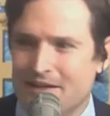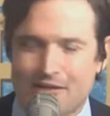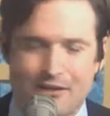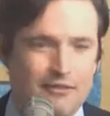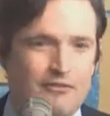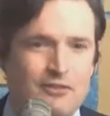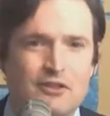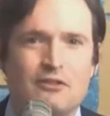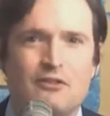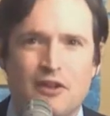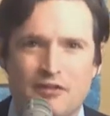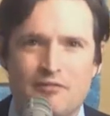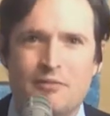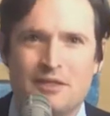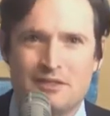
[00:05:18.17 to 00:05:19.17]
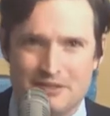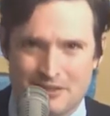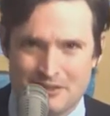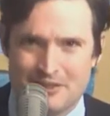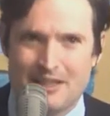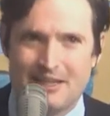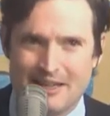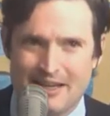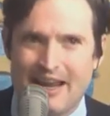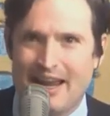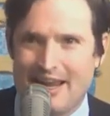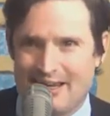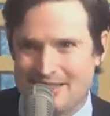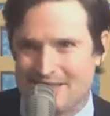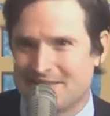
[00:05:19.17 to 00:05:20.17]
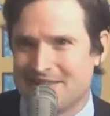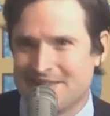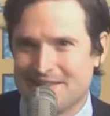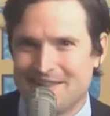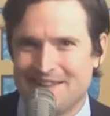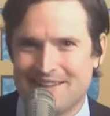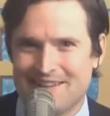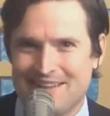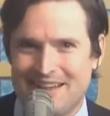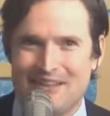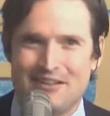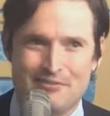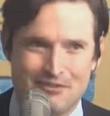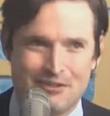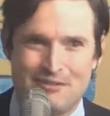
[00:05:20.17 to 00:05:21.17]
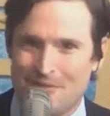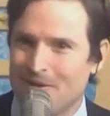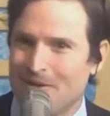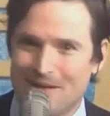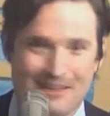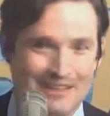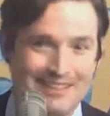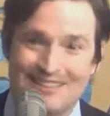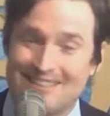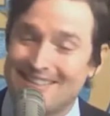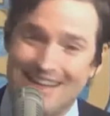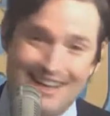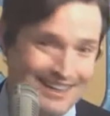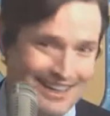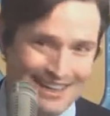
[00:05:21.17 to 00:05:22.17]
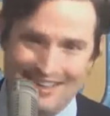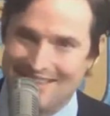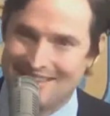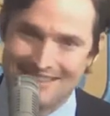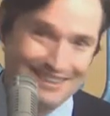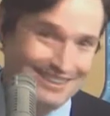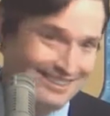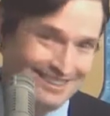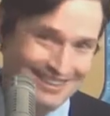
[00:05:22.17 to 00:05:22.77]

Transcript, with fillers: the view of business that he has and the free market. He does not like it